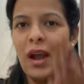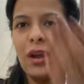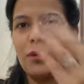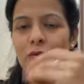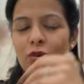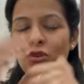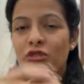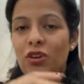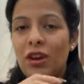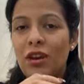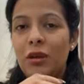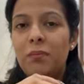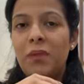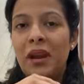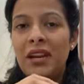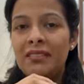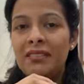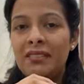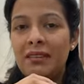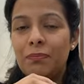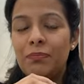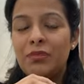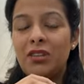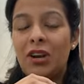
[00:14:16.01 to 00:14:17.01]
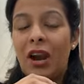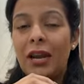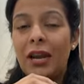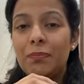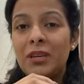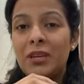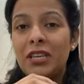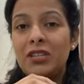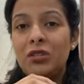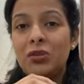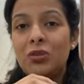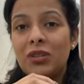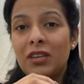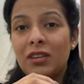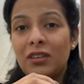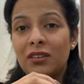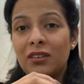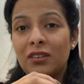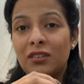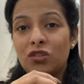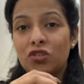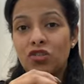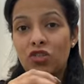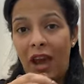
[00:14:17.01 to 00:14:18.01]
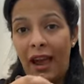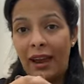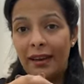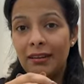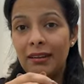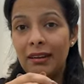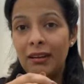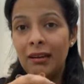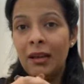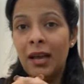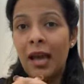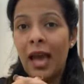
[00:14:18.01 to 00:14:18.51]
would recommend subscribing to the channel